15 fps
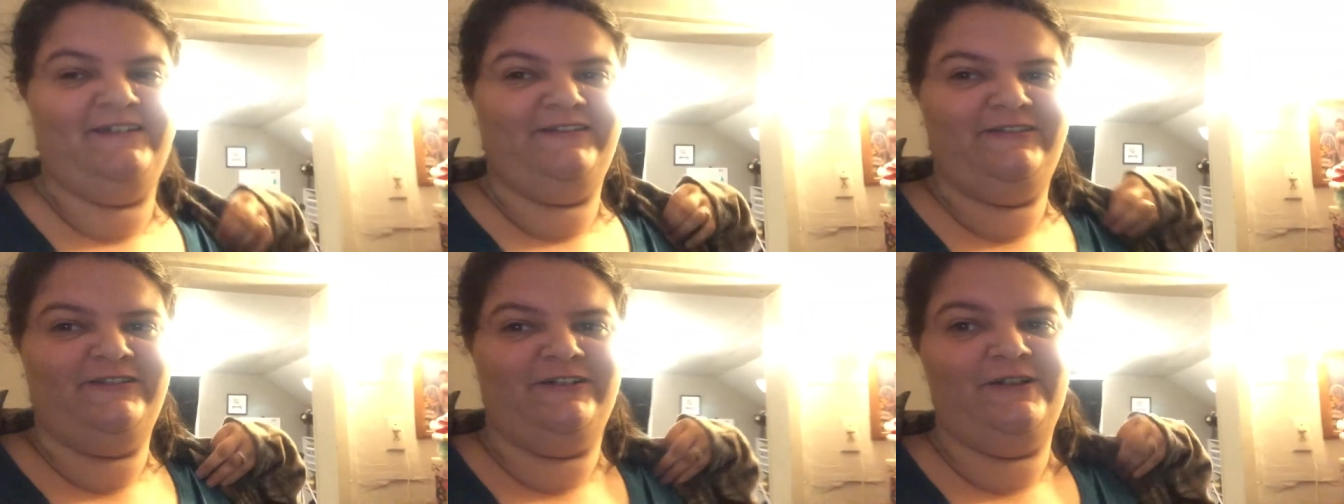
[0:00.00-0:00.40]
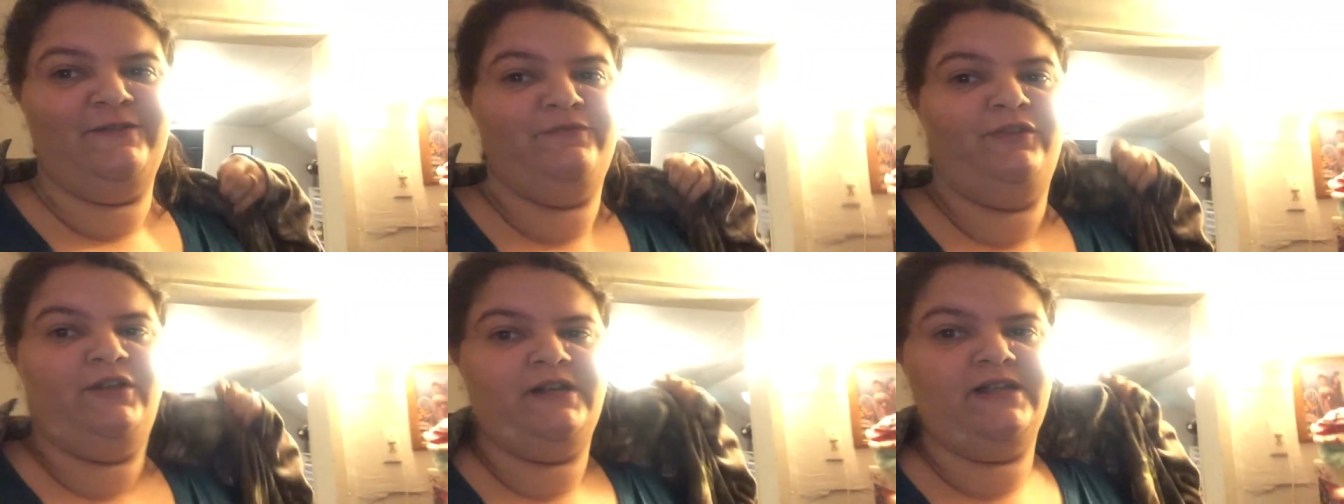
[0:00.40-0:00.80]
I just
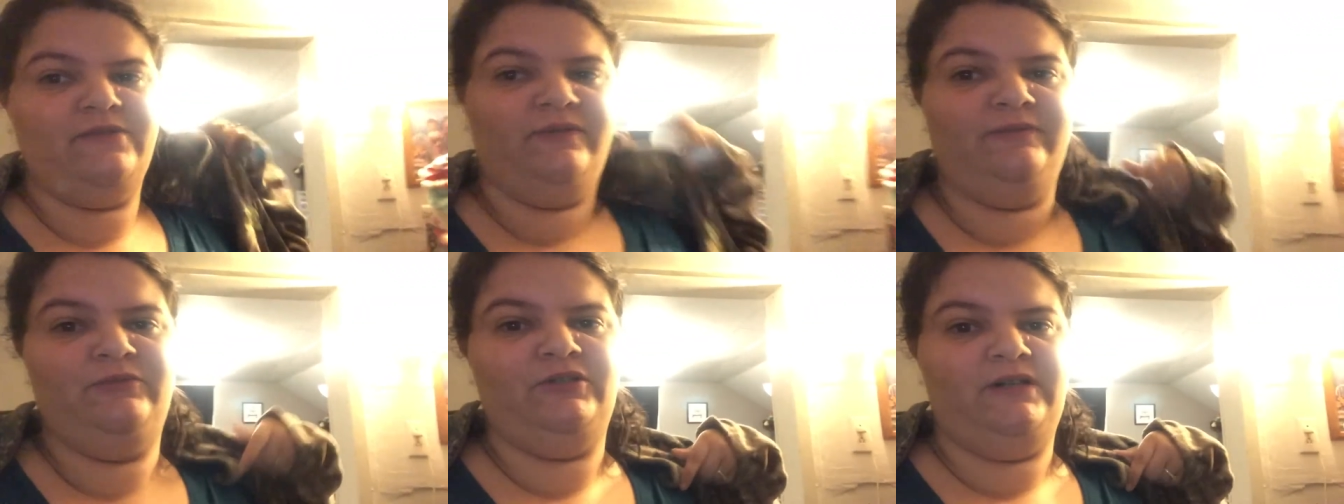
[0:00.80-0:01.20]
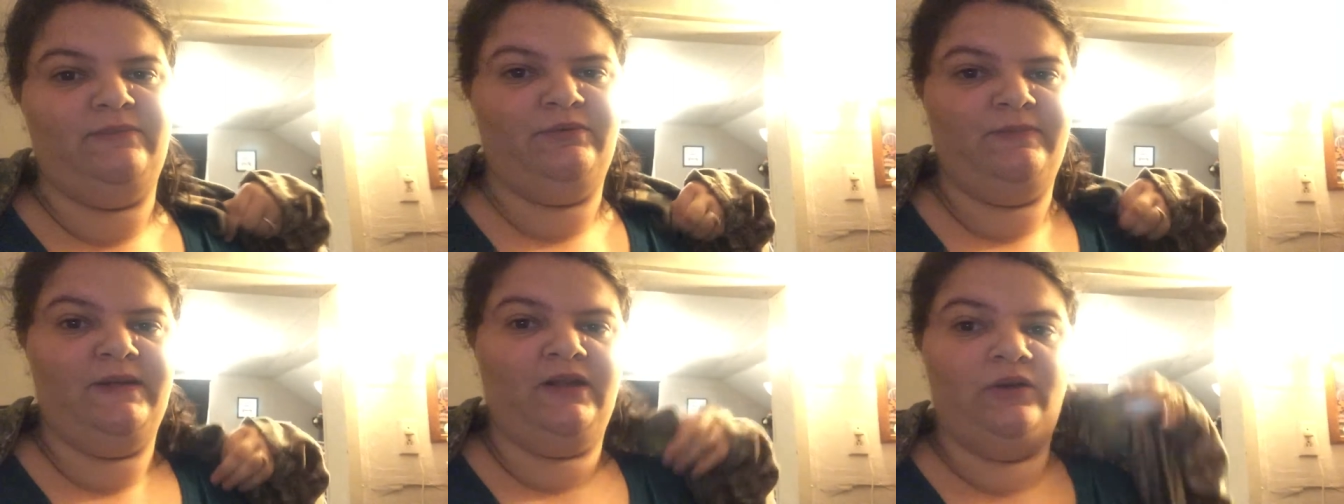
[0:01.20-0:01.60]
started vlogging when I'm trying
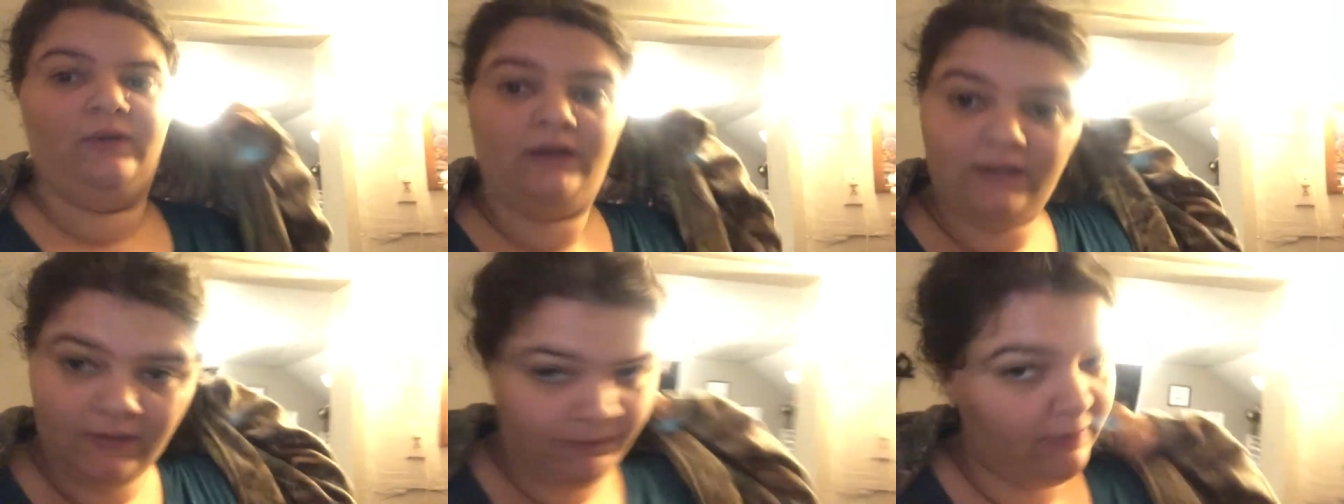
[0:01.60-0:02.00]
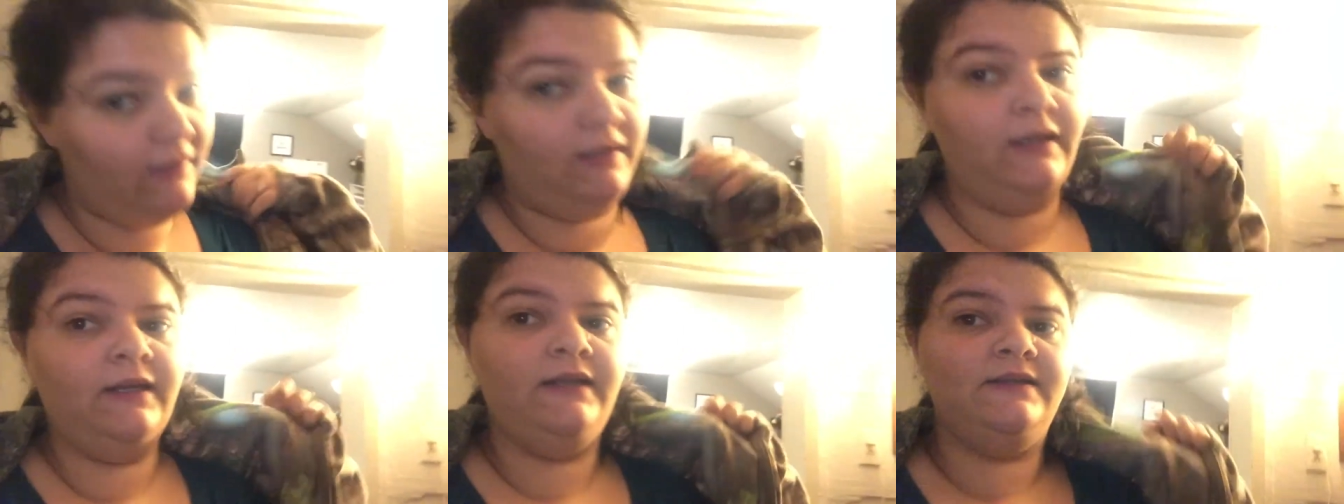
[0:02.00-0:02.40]
to put my coat on,
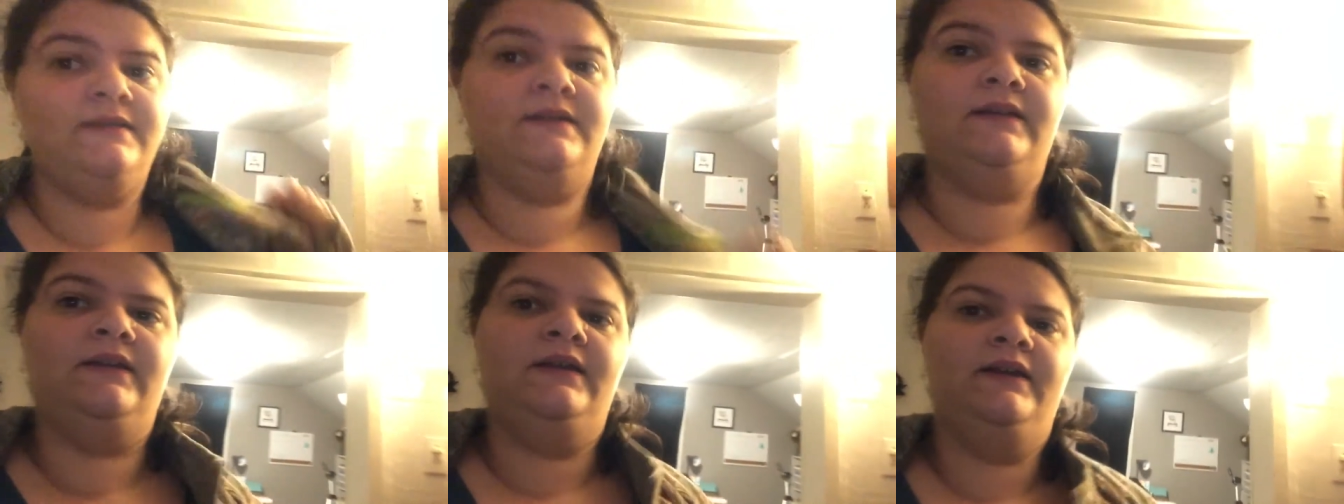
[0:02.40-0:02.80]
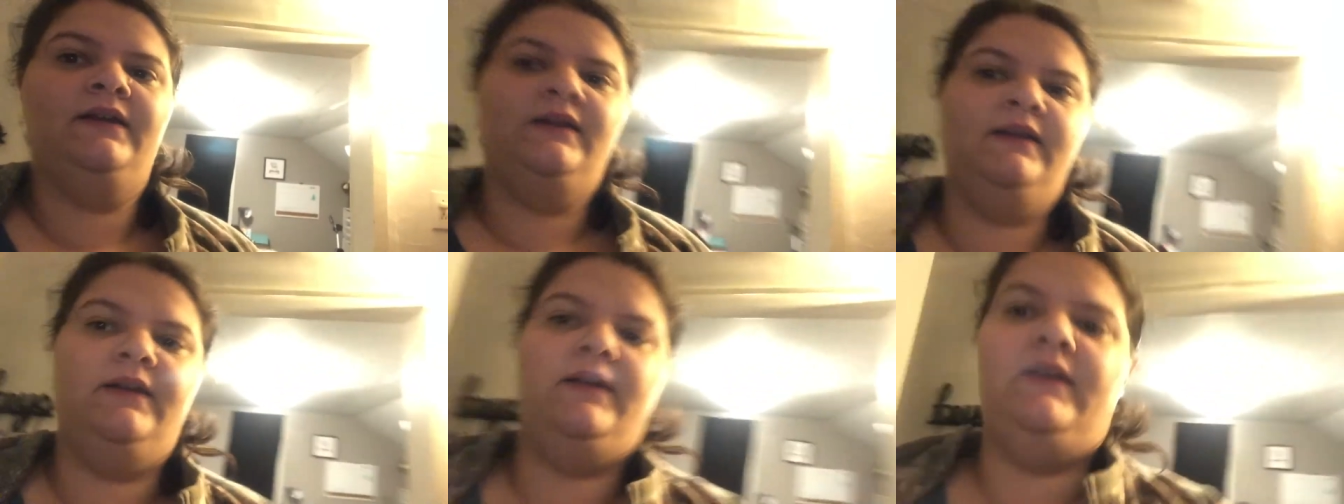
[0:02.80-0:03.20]
but
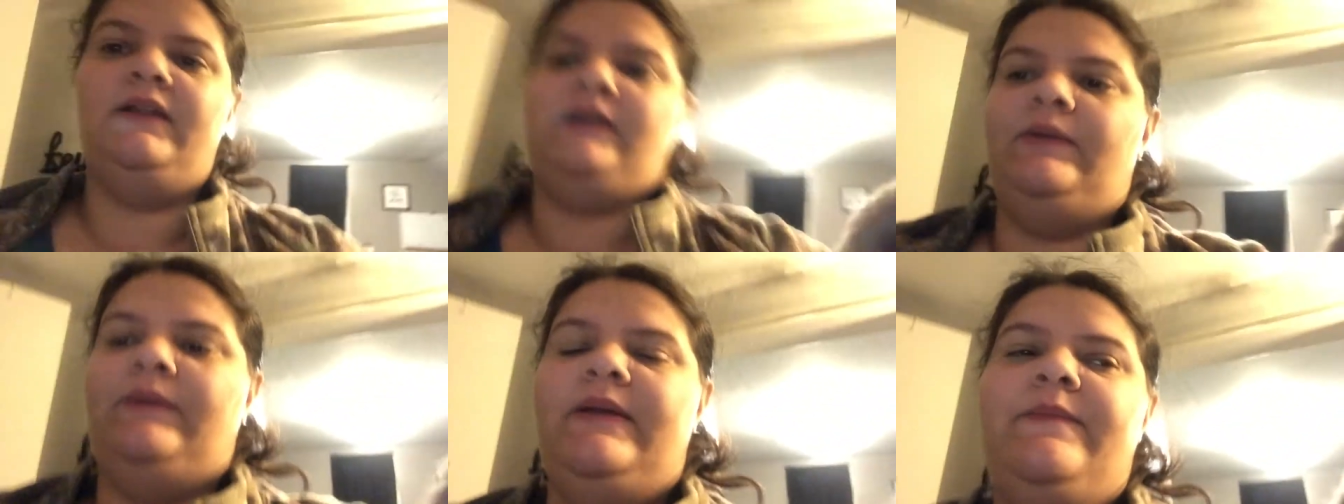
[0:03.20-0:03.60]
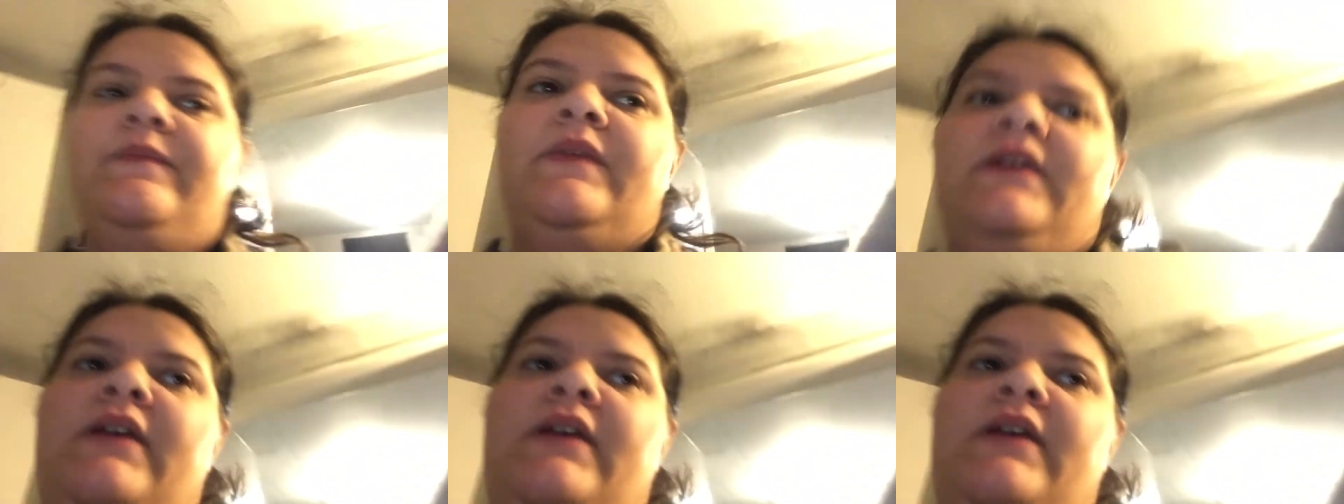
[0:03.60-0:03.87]
anyway,